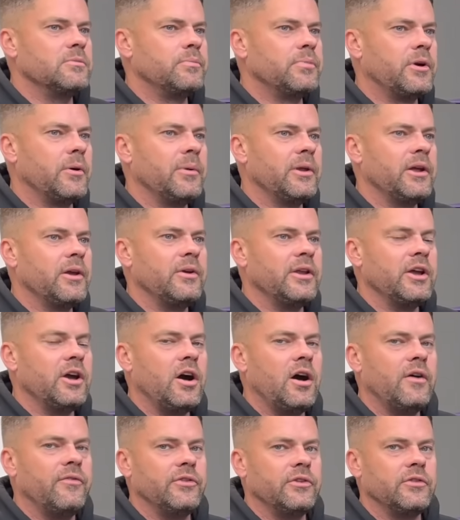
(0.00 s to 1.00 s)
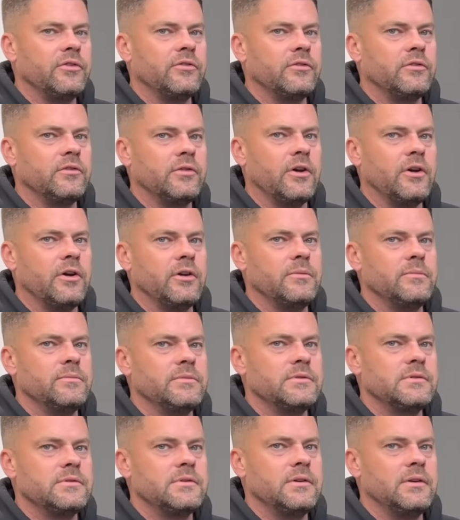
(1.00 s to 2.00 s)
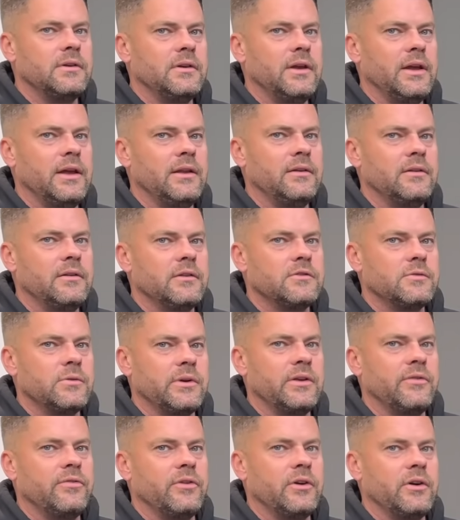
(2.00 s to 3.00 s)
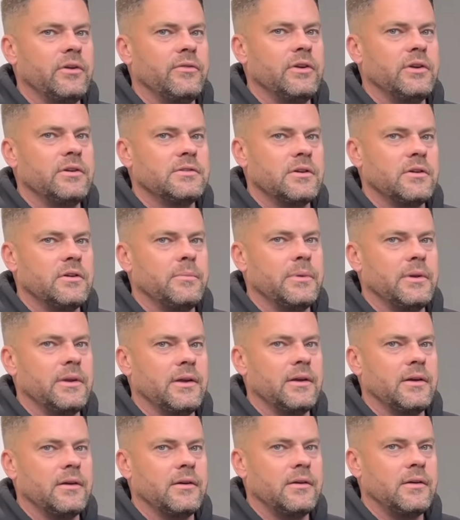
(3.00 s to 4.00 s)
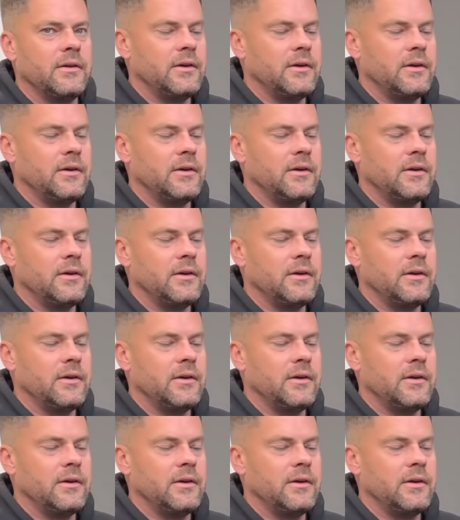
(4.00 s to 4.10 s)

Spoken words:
probably only half a dozen times in the 25 years I've been here,